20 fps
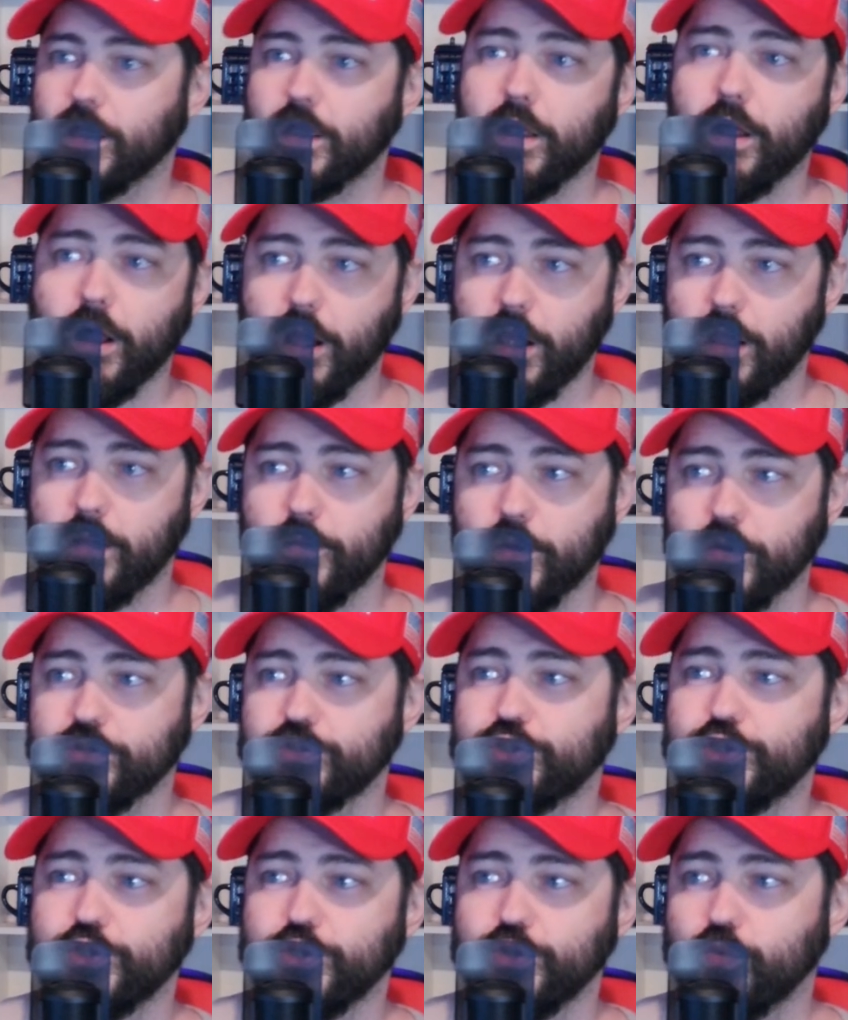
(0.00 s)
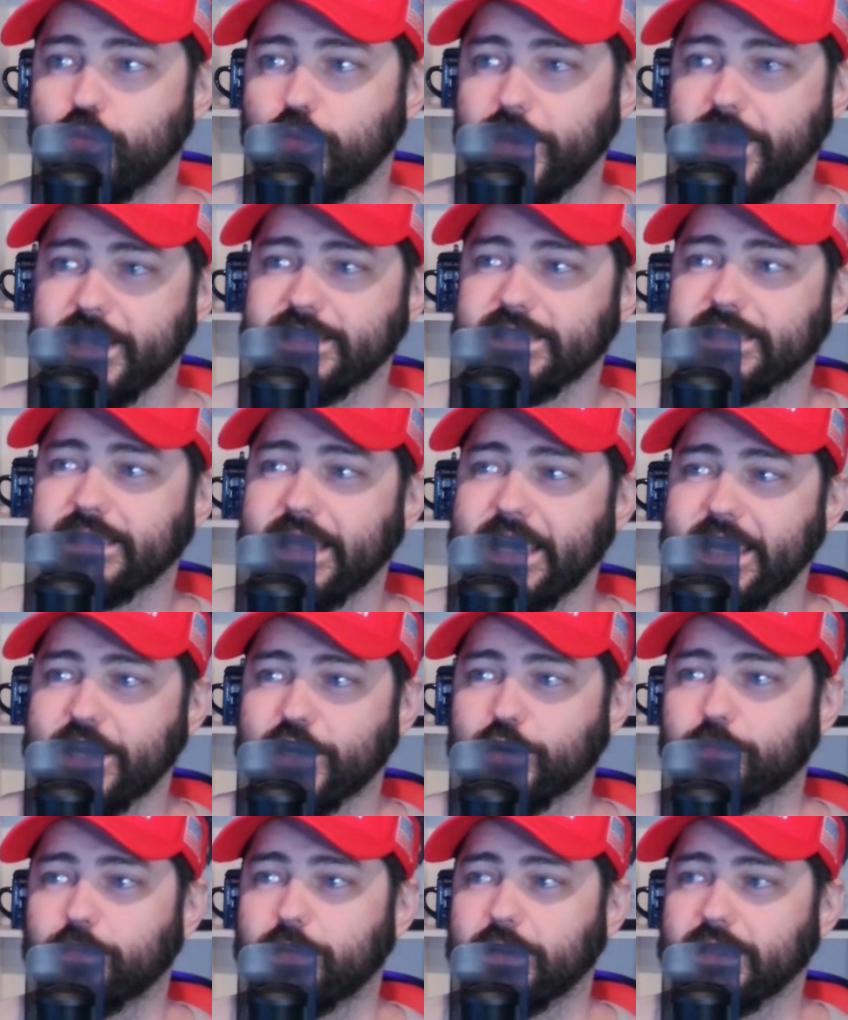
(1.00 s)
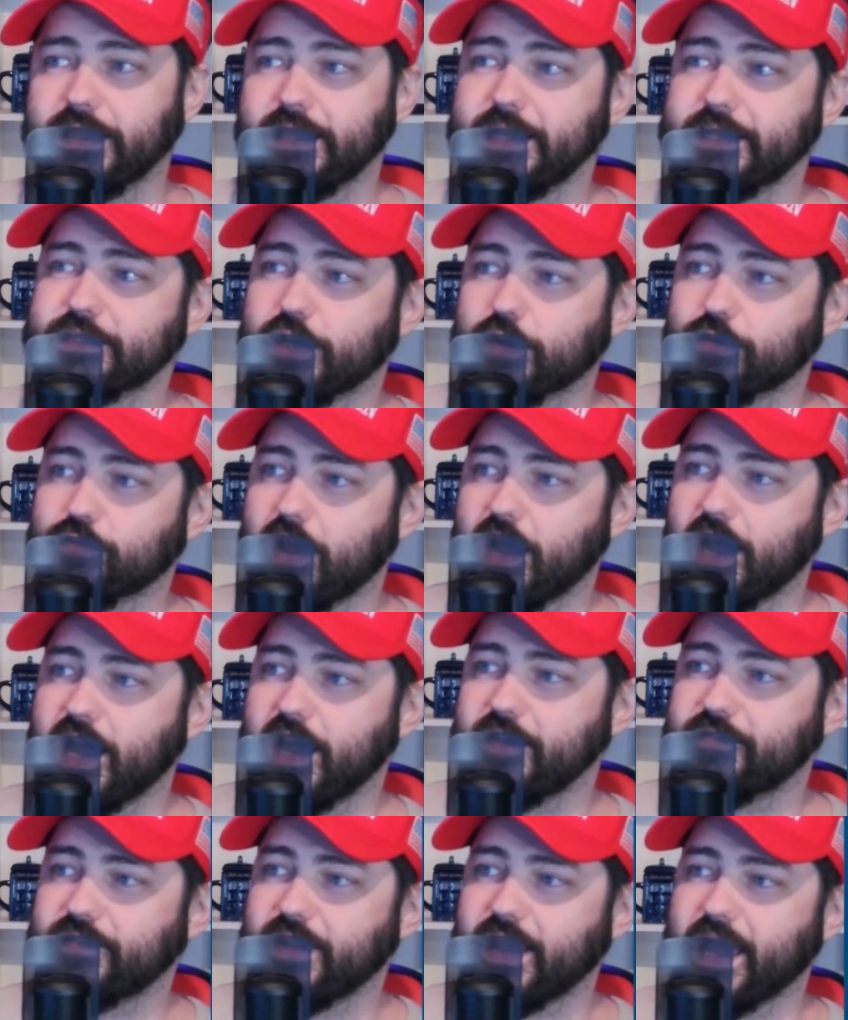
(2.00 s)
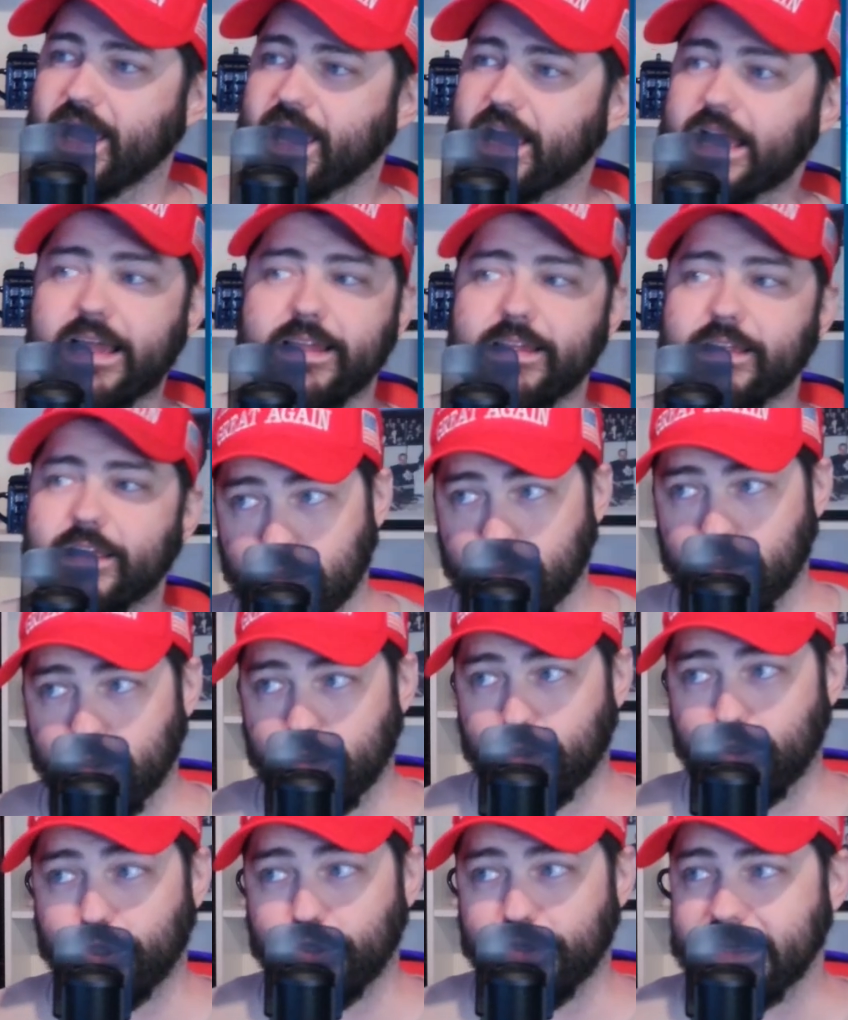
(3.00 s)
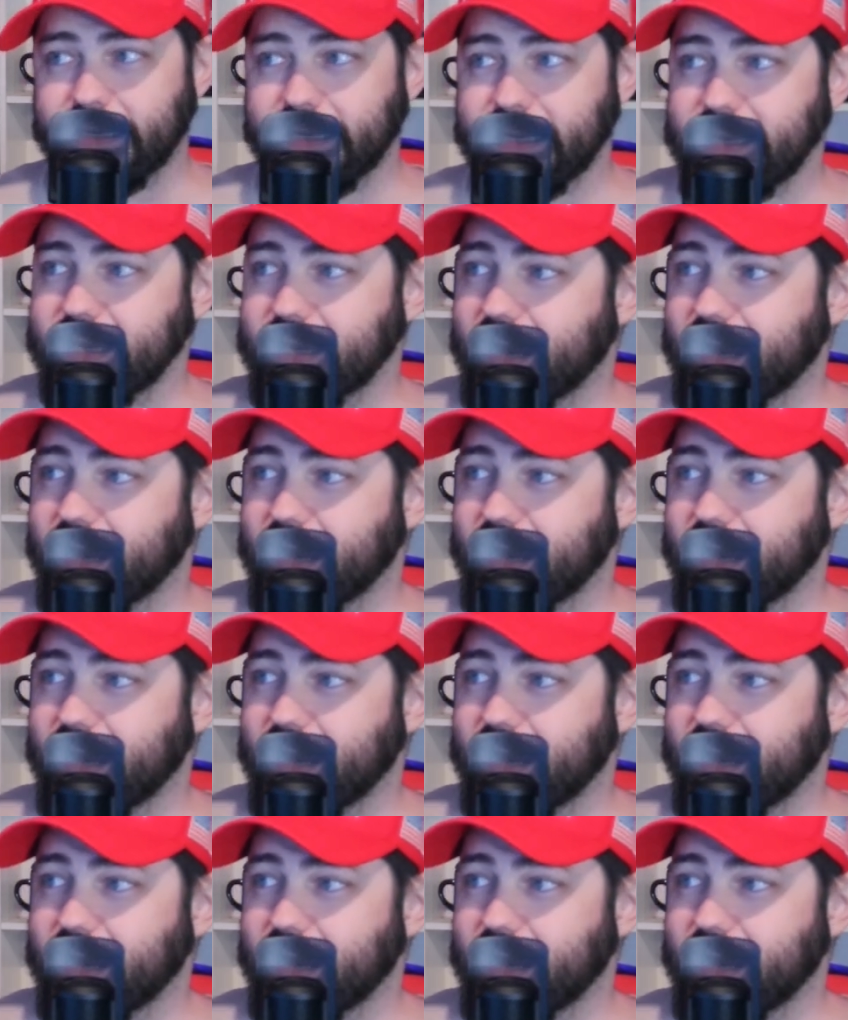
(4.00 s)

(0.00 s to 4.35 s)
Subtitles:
Almost 2 weeks later, police arrived at Lurnea